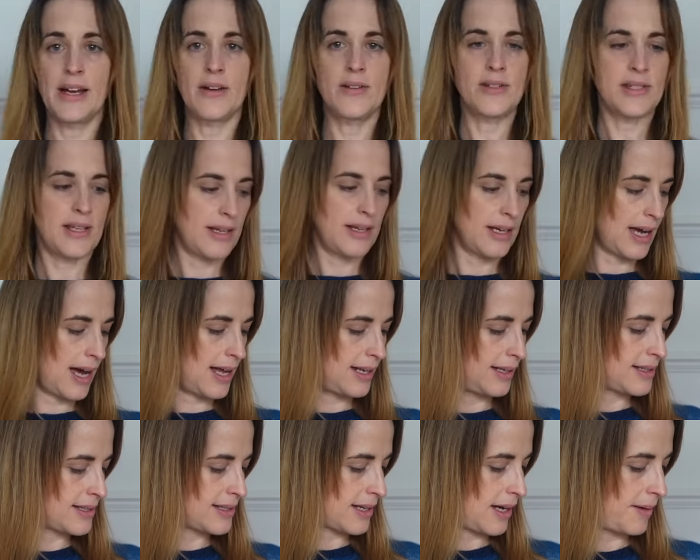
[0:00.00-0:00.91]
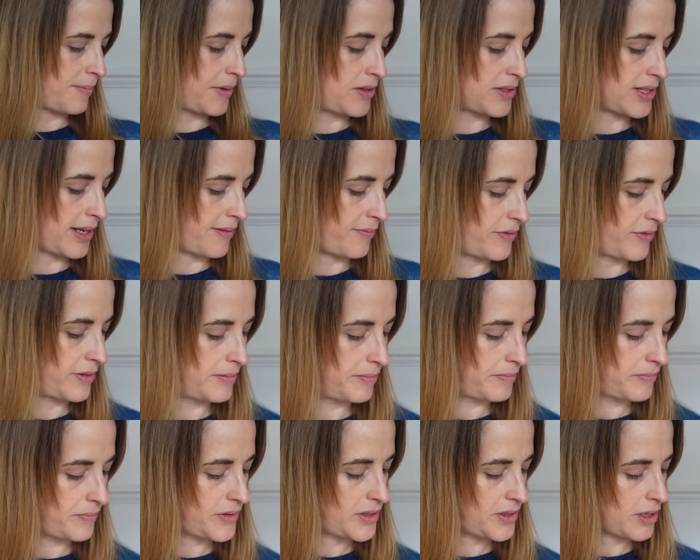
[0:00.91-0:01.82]
those are the colours that I'm using from
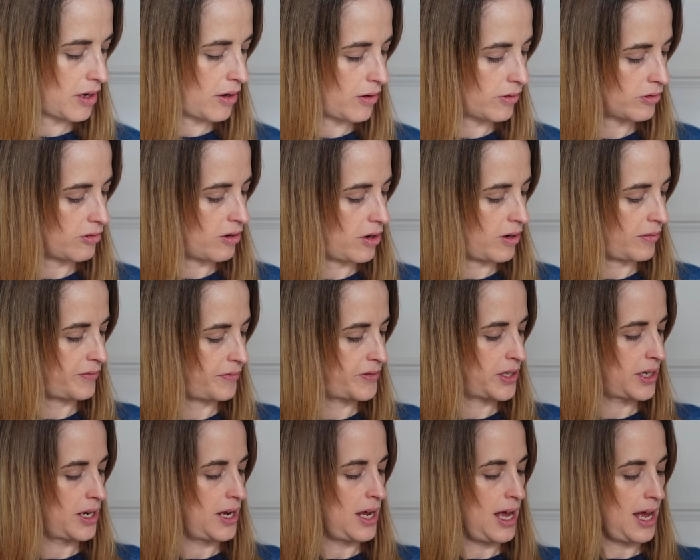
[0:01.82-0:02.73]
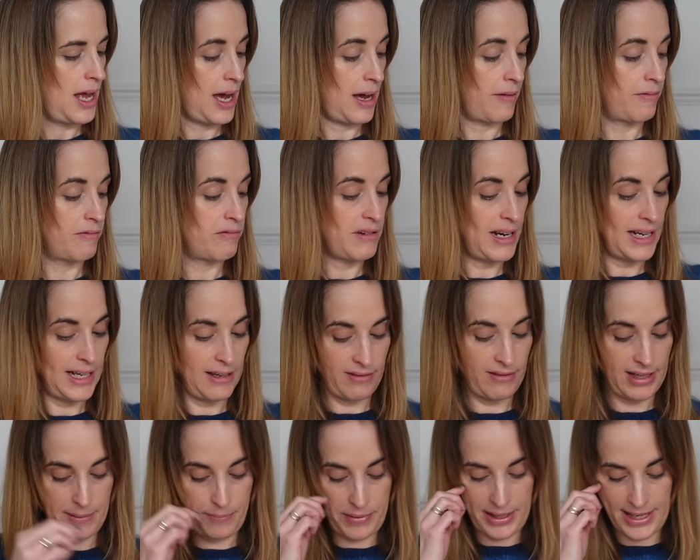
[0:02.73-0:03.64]
Starcraft. I'm really,
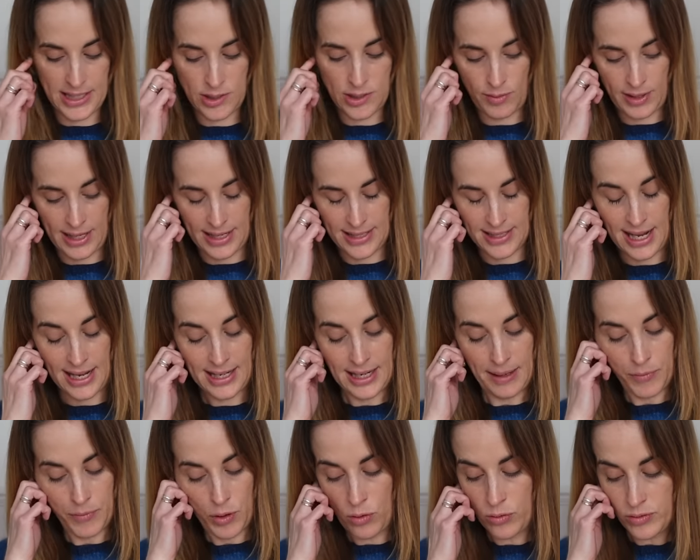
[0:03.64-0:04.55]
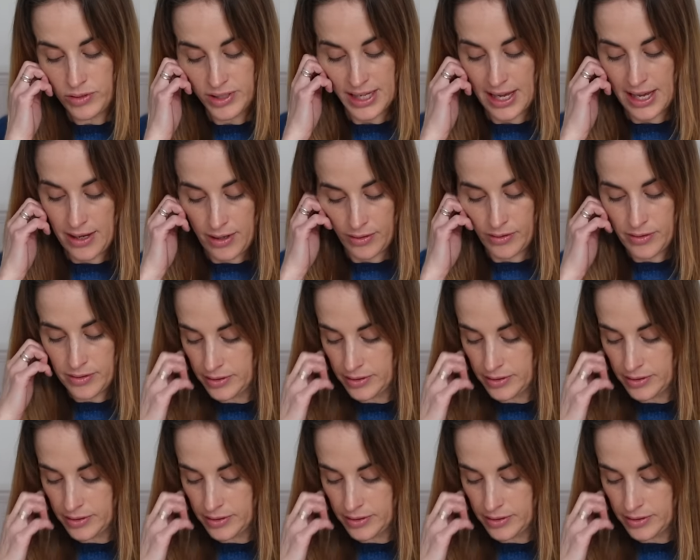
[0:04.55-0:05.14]
really pleased with this. And I'm also,